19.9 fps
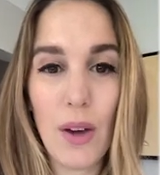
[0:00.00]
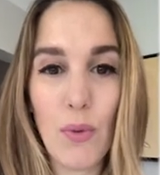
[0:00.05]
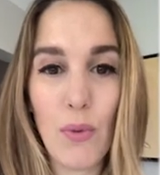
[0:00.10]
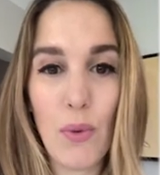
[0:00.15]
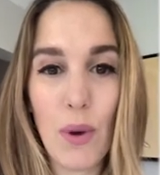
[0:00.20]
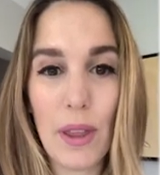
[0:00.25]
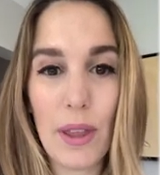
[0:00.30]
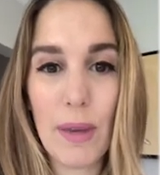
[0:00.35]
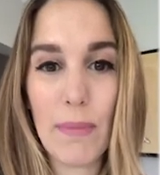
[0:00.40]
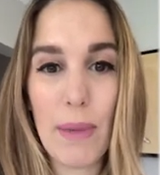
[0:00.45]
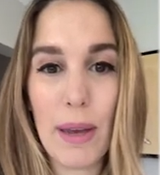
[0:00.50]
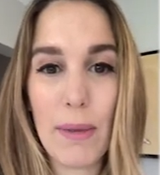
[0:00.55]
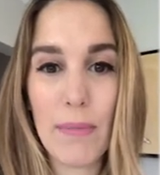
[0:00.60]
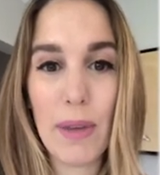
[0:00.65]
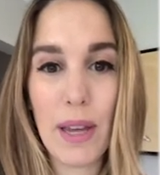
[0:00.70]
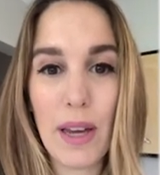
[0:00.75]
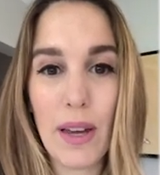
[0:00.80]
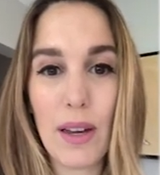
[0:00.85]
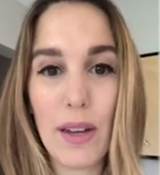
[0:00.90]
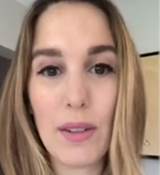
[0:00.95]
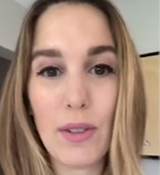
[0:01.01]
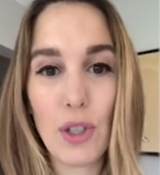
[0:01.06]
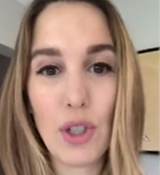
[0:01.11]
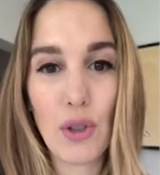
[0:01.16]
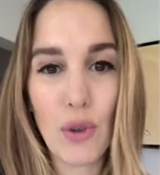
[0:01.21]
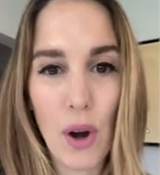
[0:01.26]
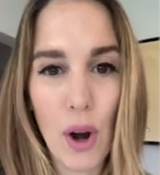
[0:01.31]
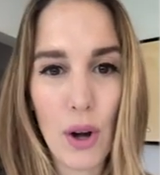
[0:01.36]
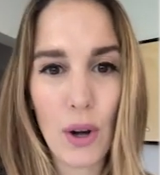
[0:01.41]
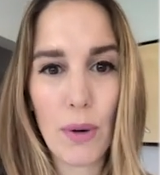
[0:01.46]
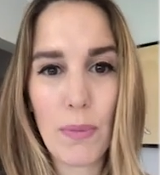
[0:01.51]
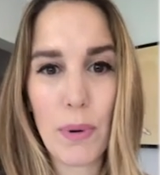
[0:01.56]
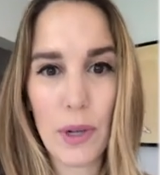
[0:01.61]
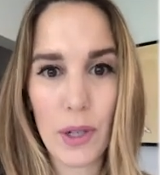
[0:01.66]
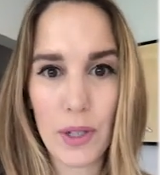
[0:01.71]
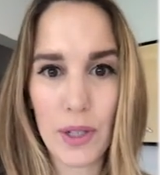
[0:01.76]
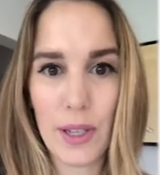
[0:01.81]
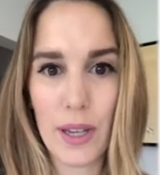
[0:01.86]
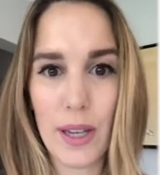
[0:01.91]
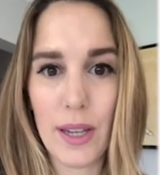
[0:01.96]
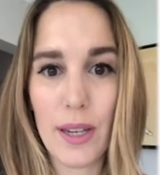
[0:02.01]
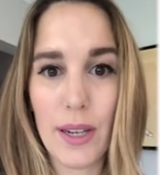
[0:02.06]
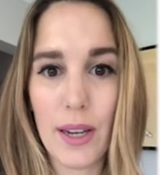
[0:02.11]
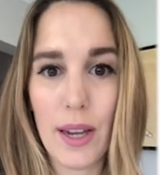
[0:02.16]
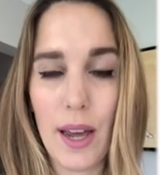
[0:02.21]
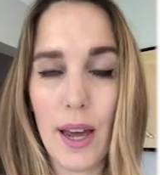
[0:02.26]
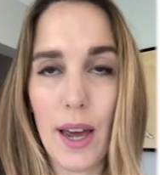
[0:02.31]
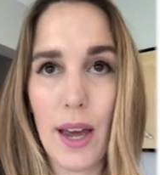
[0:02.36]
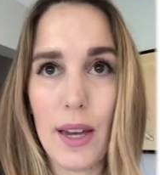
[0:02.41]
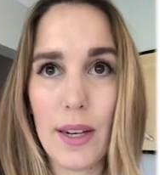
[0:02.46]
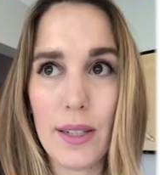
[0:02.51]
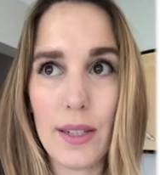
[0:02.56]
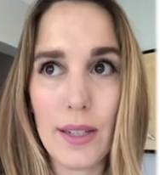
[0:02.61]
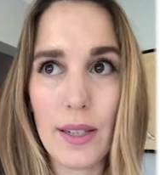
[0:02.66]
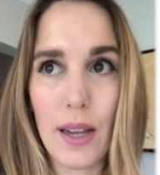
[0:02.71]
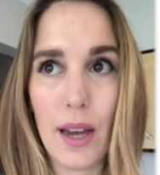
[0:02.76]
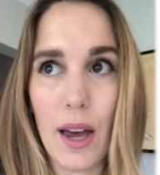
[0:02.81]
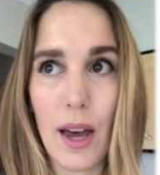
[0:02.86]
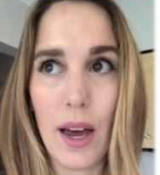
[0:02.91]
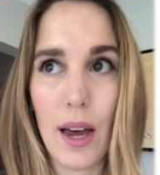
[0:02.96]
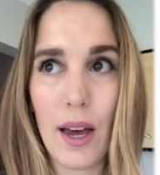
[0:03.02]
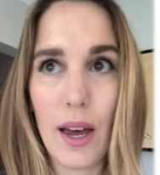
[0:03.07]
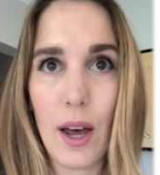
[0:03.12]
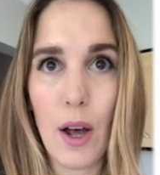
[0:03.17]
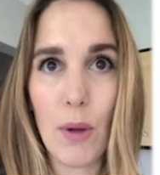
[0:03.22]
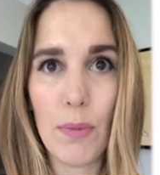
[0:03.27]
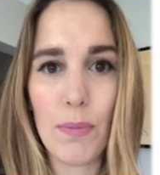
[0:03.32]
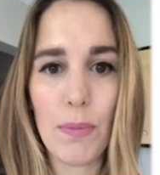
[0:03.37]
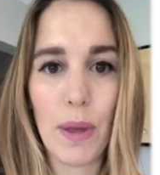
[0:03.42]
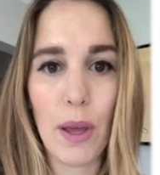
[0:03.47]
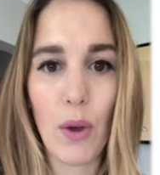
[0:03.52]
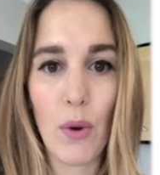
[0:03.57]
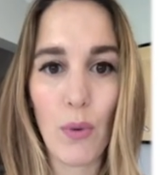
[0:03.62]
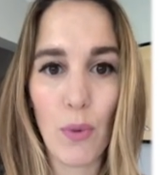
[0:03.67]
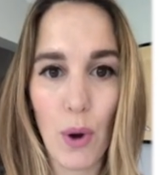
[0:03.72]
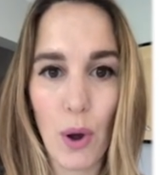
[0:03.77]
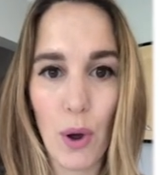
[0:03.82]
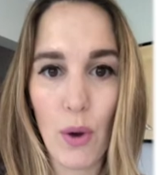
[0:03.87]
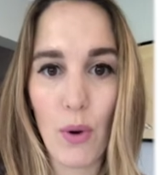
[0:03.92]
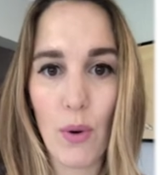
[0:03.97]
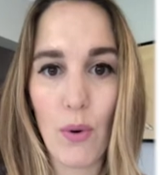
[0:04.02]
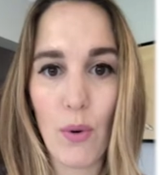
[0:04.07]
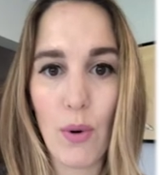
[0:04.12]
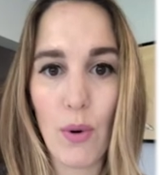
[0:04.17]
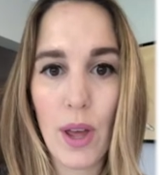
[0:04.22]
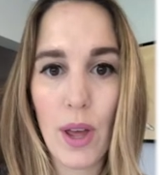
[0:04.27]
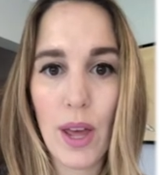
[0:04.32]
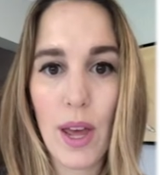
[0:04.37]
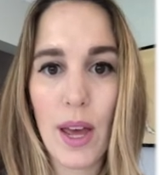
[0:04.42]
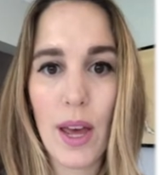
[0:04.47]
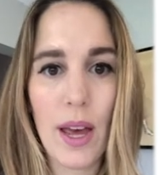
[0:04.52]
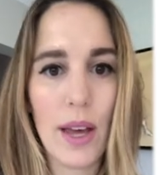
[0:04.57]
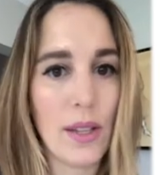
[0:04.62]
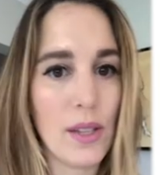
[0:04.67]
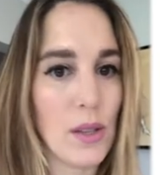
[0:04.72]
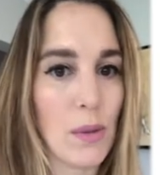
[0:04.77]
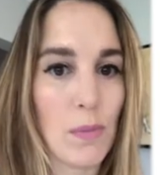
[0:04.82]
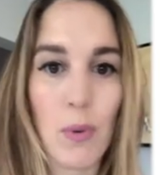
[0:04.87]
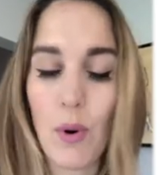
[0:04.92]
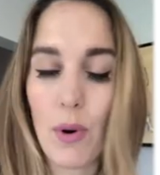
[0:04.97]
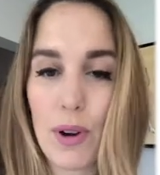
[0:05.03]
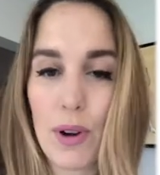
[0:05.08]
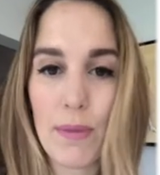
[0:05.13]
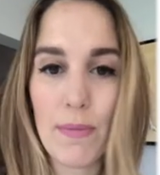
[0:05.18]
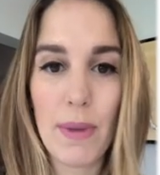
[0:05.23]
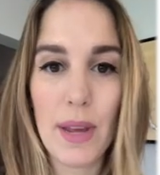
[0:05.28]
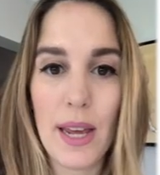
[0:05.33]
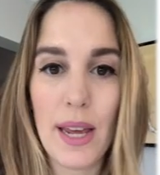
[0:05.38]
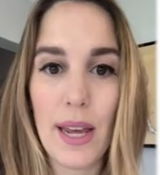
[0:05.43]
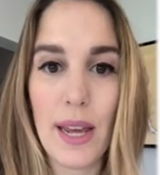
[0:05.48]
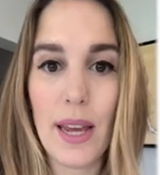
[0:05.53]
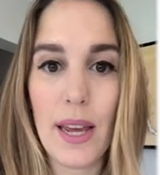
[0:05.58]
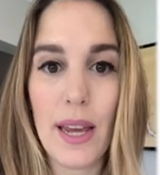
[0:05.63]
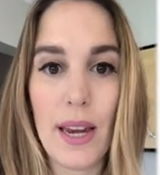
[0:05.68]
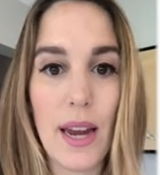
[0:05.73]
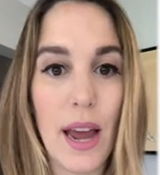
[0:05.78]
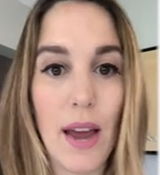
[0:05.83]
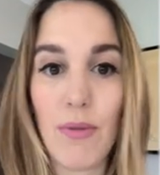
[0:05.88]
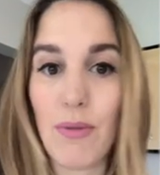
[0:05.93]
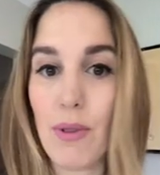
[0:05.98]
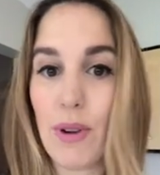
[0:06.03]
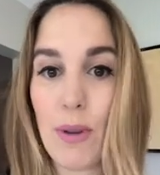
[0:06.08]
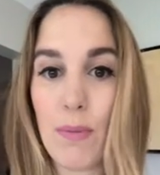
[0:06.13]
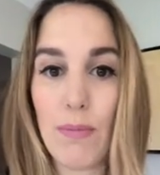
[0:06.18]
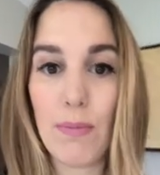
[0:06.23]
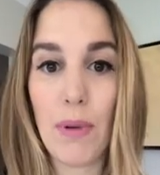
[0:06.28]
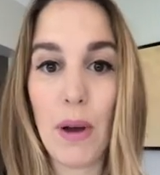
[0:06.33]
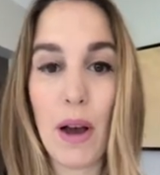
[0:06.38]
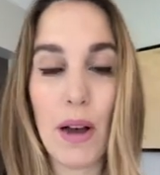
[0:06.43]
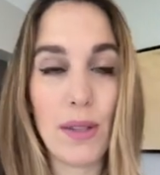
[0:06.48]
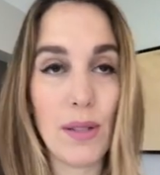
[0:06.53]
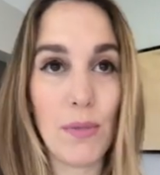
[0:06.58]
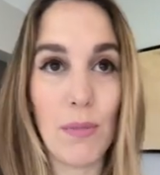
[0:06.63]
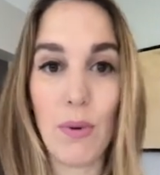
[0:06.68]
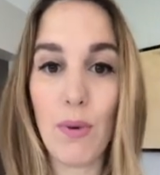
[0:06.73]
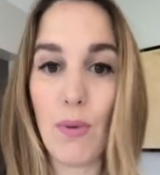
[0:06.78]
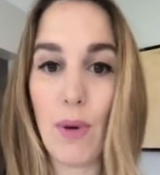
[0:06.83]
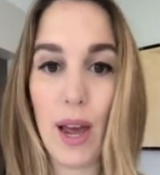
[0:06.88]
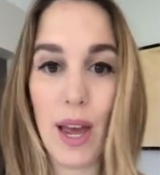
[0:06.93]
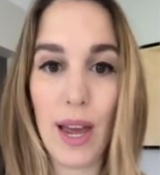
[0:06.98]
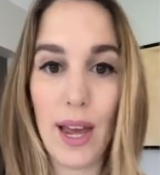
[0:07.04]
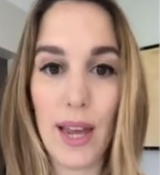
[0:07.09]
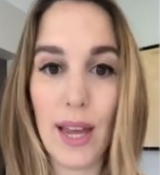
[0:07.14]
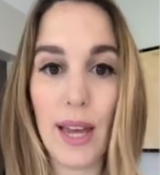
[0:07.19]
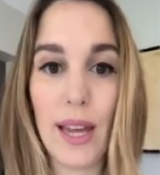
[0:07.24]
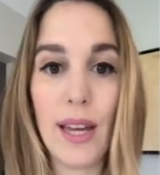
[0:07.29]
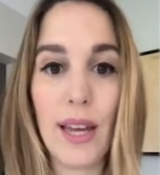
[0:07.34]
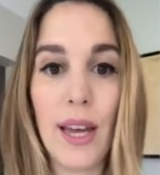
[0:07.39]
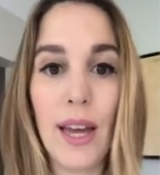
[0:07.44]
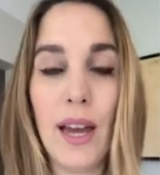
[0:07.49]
really made me a stronger person and helped me grow and supported me in every possible way